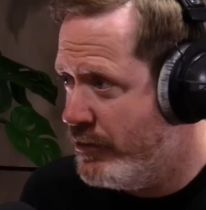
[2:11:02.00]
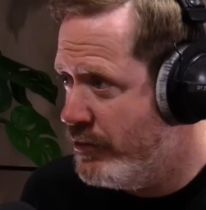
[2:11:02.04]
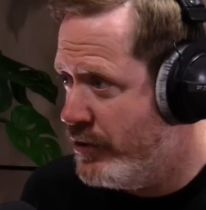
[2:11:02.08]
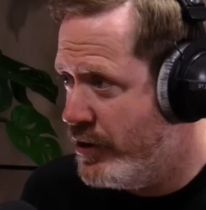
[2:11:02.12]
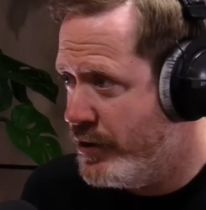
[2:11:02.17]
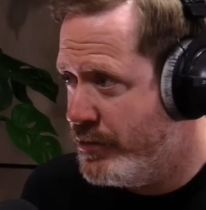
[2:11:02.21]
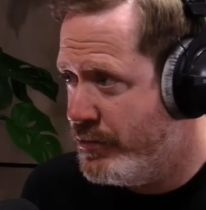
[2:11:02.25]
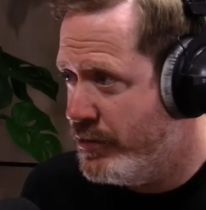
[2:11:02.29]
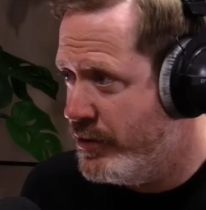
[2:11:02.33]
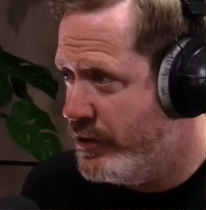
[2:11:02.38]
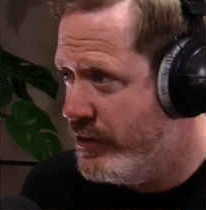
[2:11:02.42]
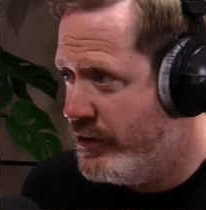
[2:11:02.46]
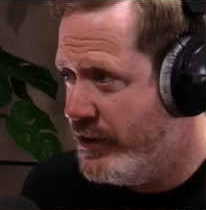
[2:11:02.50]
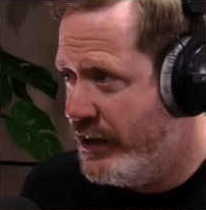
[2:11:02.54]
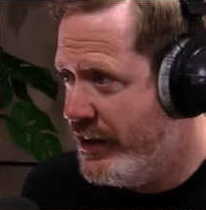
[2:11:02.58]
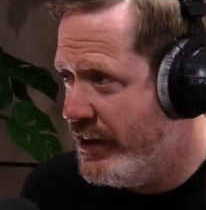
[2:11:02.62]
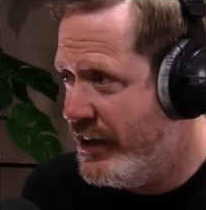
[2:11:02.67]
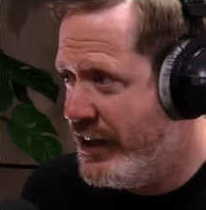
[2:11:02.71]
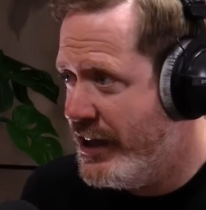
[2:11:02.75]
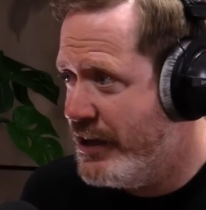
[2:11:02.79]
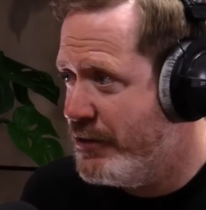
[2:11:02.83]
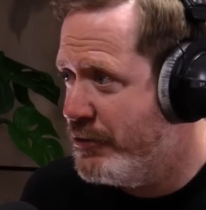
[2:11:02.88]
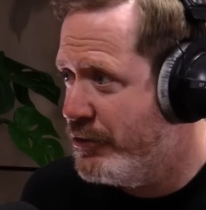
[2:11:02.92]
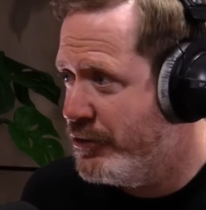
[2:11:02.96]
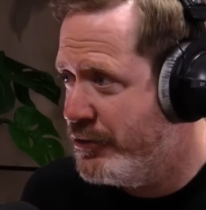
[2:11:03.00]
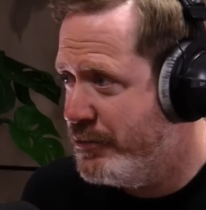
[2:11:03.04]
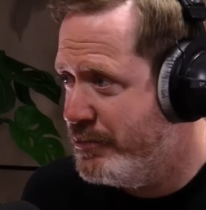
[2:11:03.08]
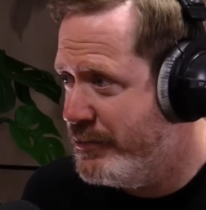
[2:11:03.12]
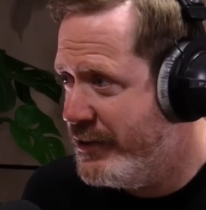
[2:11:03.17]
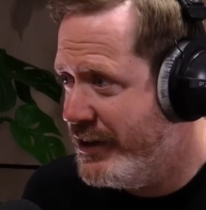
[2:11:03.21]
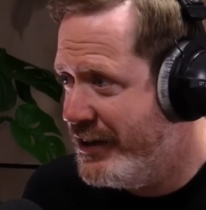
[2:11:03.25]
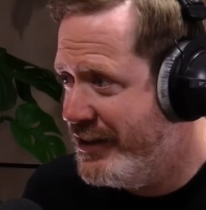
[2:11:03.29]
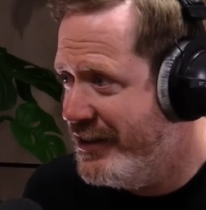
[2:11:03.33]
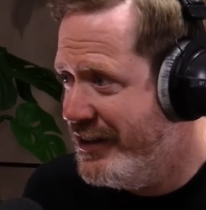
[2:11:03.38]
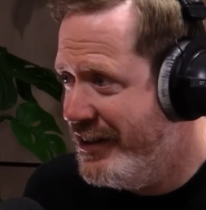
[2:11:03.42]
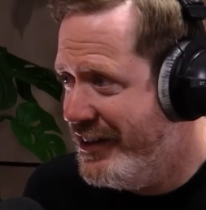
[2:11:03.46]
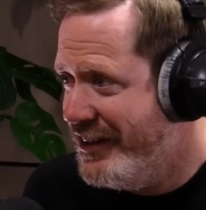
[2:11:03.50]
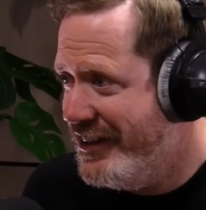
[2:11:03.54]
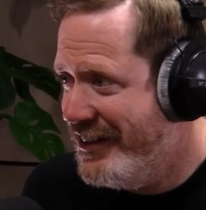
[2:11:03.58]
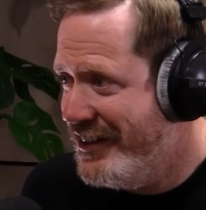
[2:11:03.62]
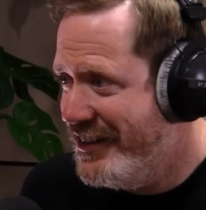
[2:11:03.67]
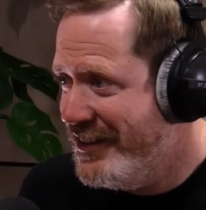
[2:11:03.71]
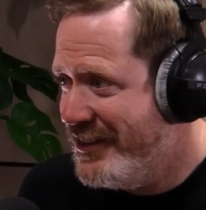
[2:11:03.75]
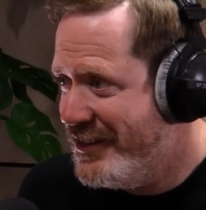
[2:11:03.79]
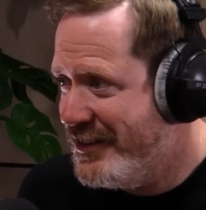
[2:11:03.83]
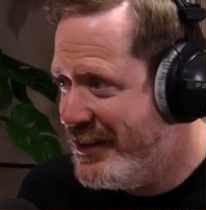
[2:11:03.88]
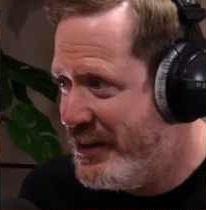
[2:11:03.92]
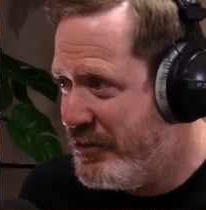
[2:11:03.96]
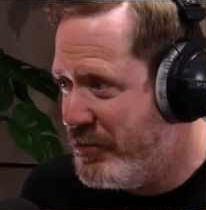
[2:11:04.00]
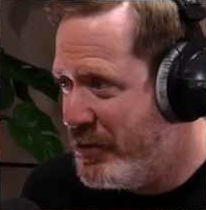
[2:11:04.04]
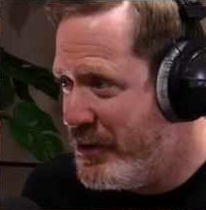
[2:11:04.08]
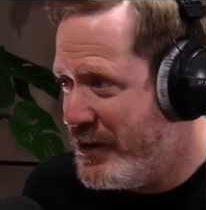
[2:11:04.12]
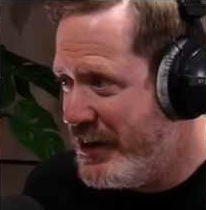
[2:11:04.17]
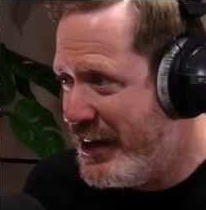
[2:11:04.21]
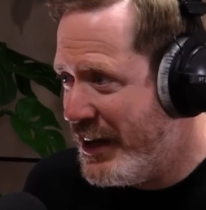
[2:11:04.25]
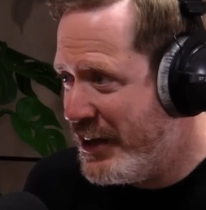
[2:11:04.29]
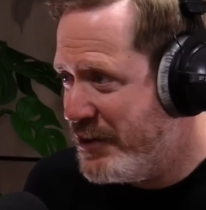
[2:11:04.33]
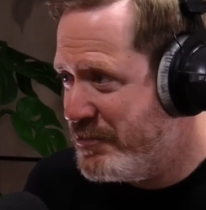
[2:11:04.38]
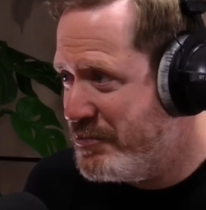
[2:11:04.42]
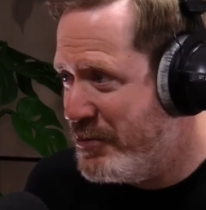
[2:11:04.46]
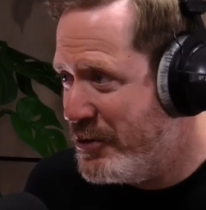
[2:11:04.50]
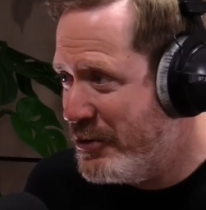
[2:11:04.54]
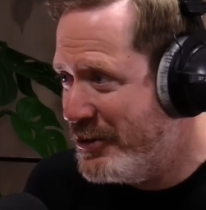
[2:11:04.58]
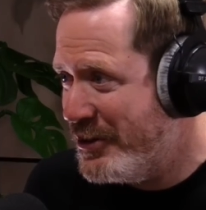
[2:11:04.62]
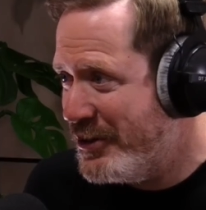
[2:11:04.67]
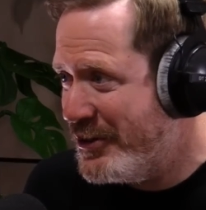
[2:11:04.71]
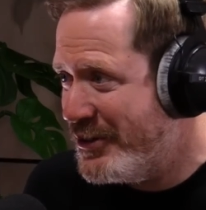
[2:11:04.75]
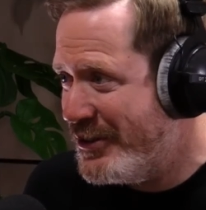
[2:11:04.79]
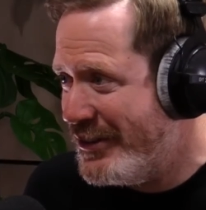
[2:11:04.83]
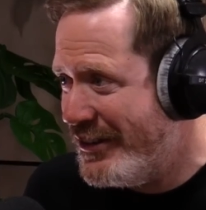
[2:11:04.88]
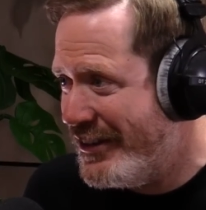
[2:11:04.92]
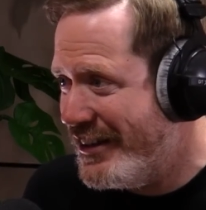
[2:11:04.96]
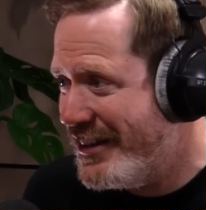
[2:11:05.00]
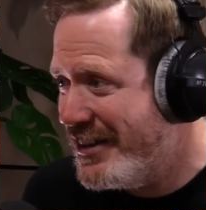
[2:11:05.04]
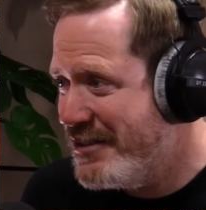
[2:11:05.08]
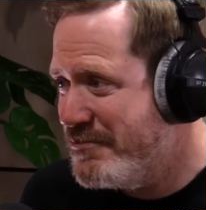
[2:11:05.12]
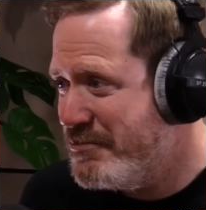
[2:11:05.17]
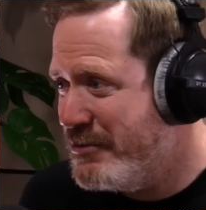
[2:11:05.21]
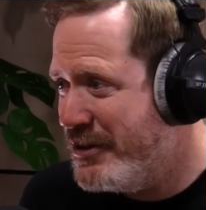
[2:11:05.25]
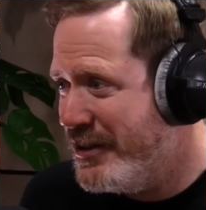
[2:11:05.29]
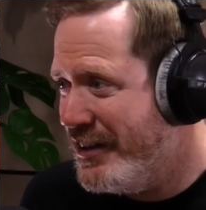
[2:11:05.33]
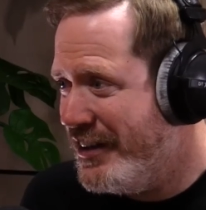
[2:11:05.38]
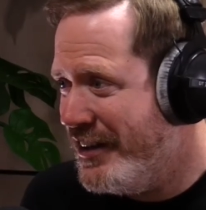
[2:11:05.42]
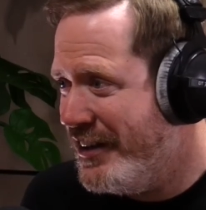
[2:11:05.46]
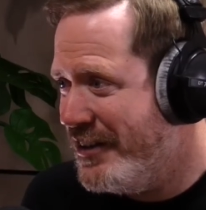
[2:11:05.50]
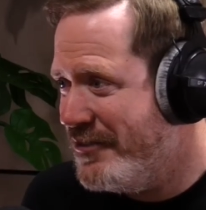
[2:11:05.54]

another one in a year or something, see what the next book looks like. But